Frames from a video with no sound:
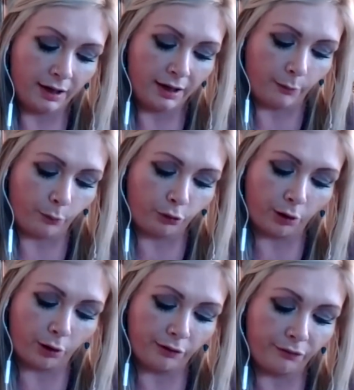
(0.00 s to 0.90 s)
It was
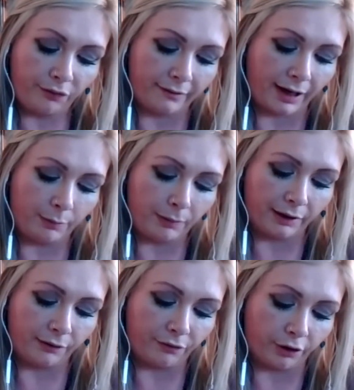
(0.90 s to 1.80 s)
one of these that I
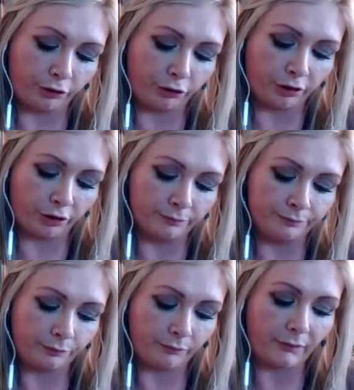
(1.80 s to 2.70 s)
played first.
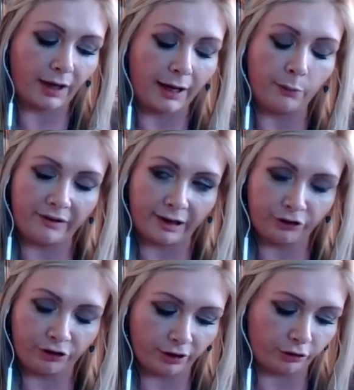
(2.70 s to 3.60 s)
I was
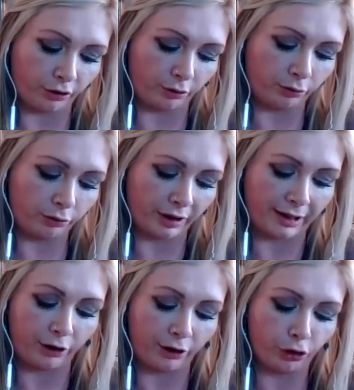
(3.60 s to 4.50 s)
6 years old, and
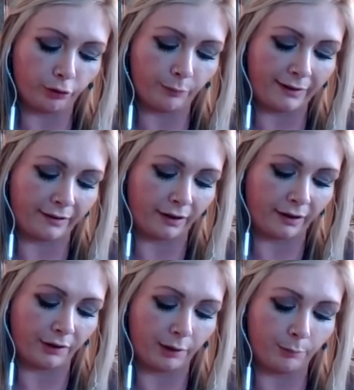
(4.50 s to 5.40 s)
I assured myself
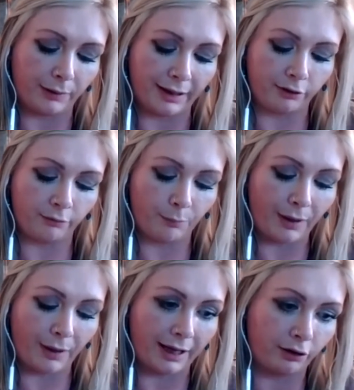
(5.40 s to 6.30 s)
that I had
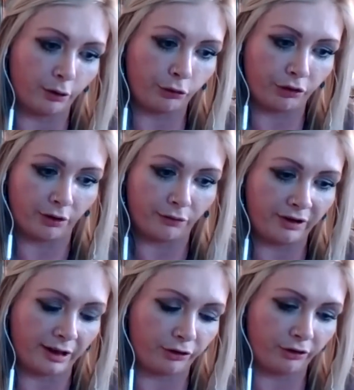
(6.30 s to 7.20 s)
paid close enough
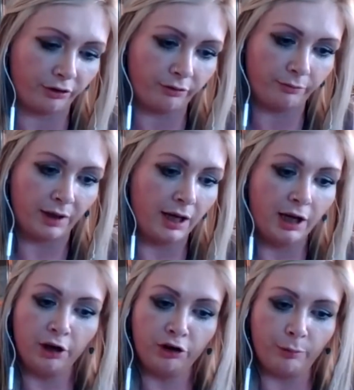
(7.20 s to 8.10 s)
attention
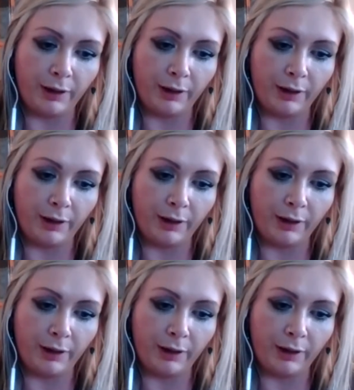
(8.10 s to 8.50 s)
to be able